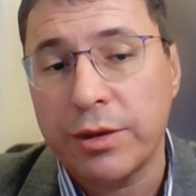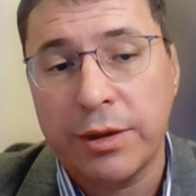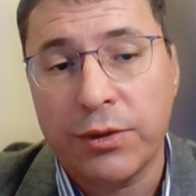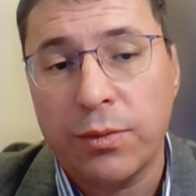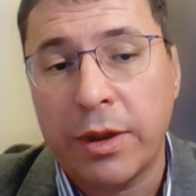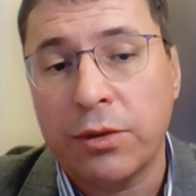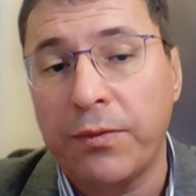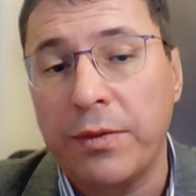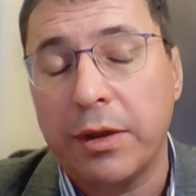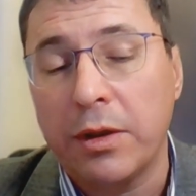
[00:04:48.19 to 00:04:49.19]
is one of
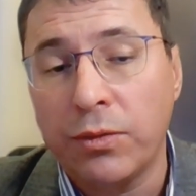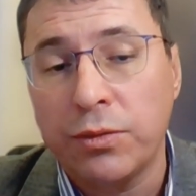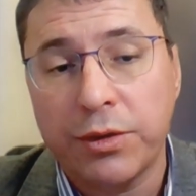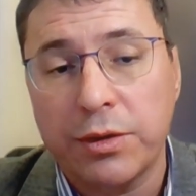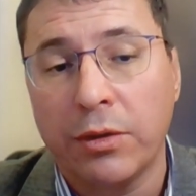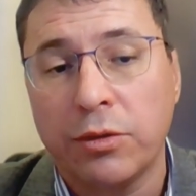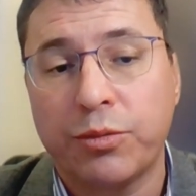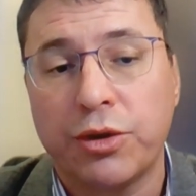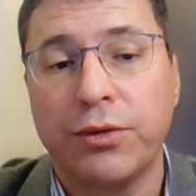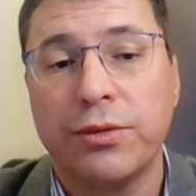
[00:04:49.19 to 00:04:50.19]
the oldest gold
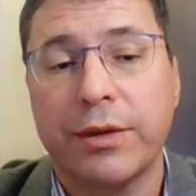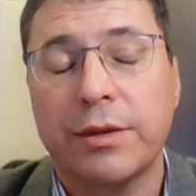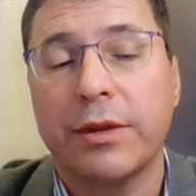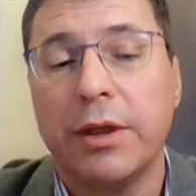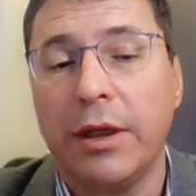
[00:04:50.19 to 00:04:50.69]
producers.